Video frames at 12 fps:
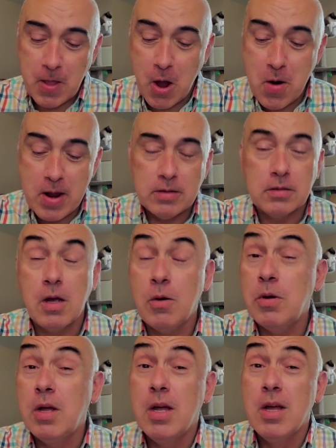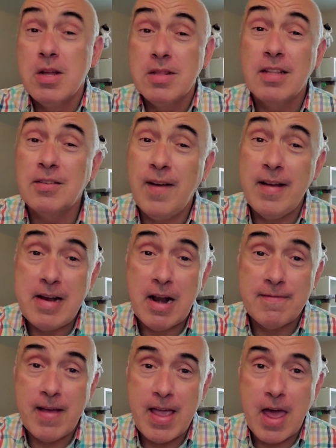All right, so let's find out
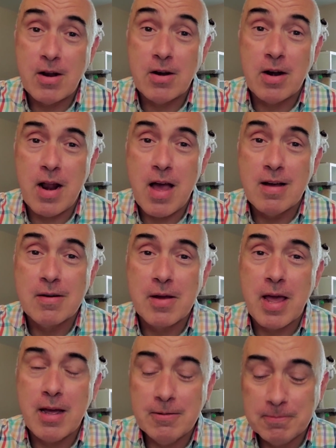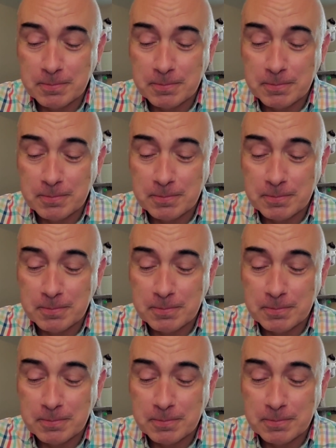if I get it or not, okay?